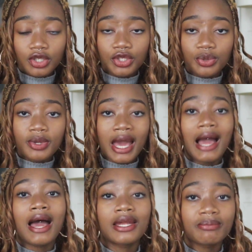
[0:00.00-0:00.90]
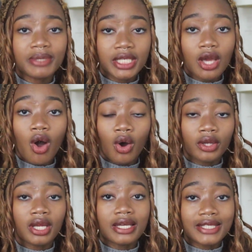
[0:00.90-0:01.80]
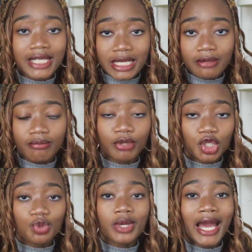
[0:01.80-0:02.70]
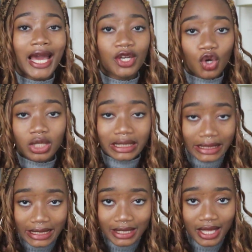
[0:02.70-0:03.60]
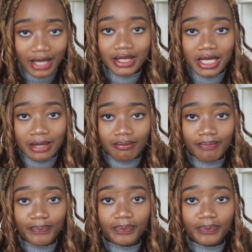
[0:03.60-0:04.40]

you can be on a team, but you cannot lead that team.